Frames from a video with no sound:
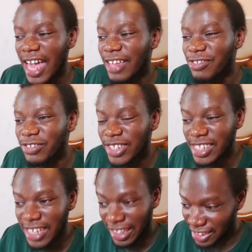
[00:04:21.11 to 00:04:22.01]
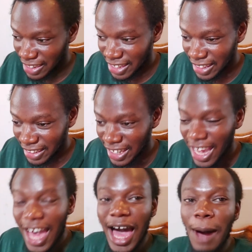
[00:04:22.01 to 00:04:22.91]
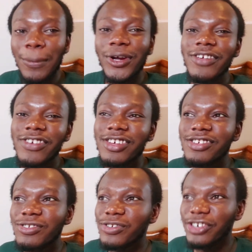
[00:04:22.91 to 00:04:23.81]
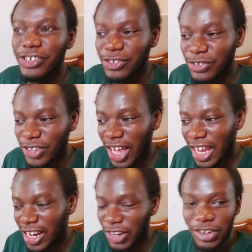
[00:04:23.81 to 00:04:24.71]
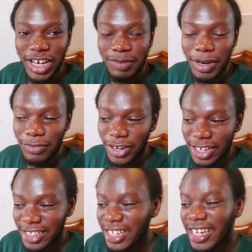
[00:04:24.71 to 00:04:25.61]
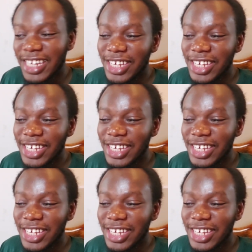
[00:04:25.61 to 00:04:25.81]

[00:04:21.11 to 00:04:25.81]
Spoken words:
And to this I say apologies to Leonard, my friend.